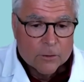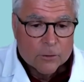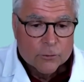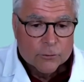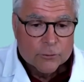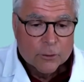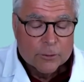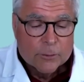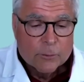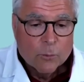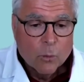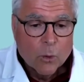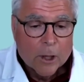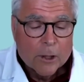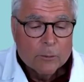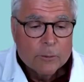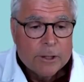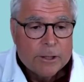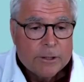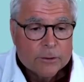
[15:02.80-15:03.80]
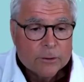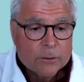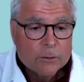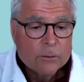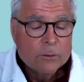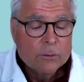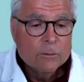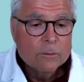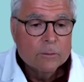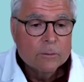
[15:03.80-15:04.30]
So what do we
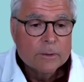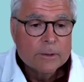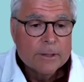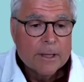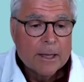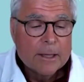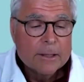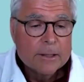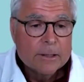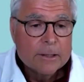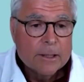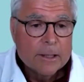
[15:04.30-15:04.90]
do then